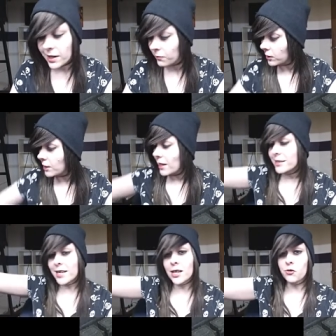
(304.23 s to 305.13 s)
Well,
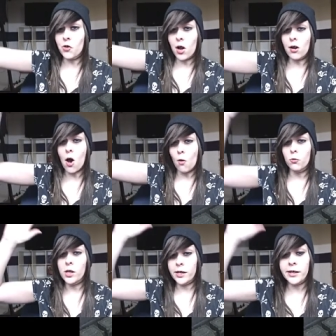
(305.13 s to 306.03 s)
let's get drunk all
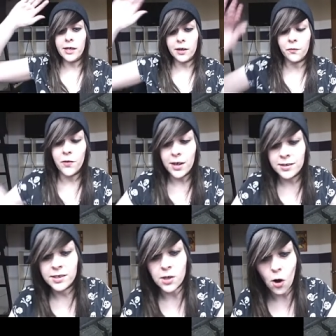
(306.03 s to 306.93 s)
week. Fuck
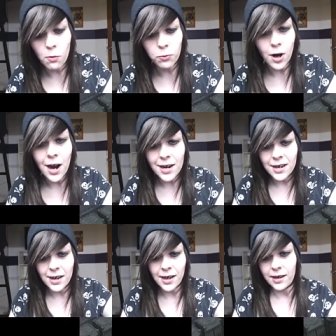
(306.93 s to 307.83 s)

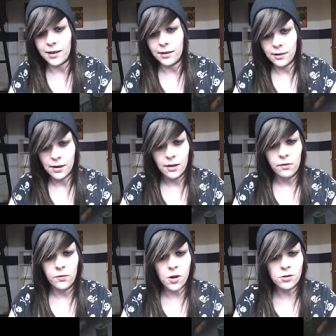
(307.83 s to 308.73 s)
sobriety.
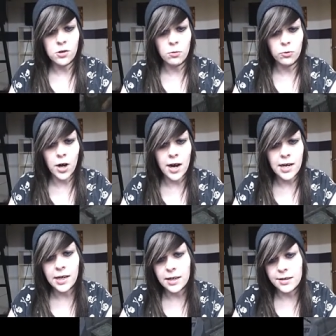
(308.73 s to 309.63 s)
Fuck
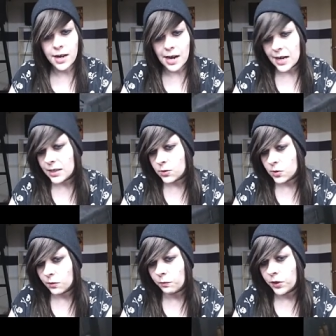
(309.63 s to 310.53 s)
sobriety in the ass
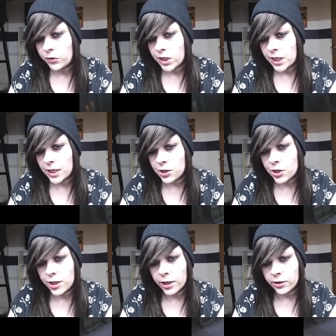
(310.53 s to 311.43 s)
with a
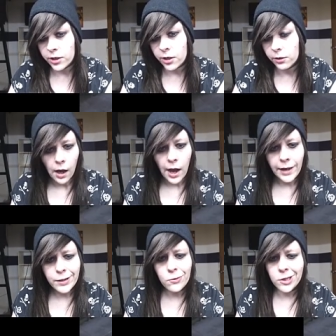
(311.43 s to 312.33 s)
15-inch dildo.
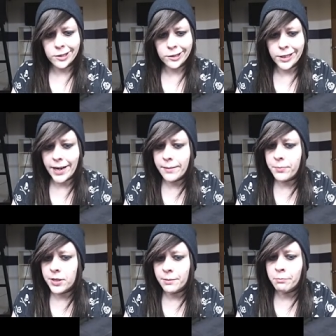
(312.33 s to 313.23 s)
I don't want to
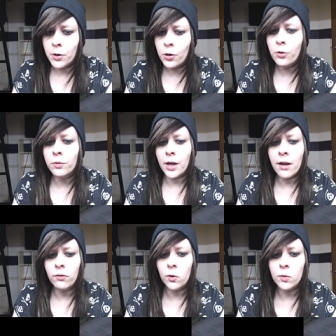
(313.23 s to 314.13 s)
dampen the mood when
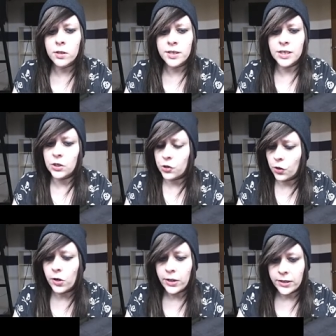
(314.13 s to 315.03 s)
everyone's
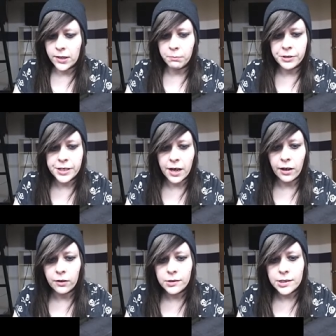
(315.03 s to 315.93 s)
enjoying
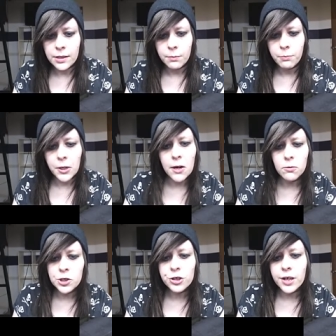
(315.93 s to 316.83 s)
themselves. But I
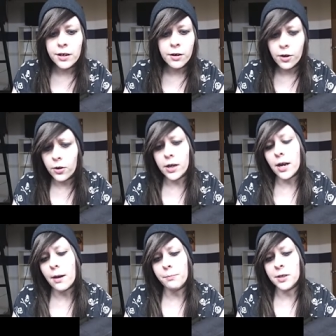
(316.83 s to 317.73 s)
wish they'd hurry
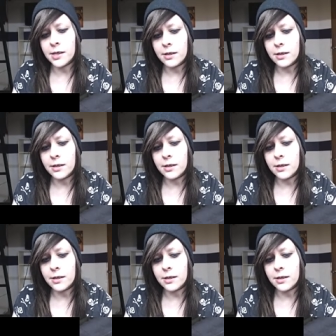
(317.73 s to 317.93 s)
up and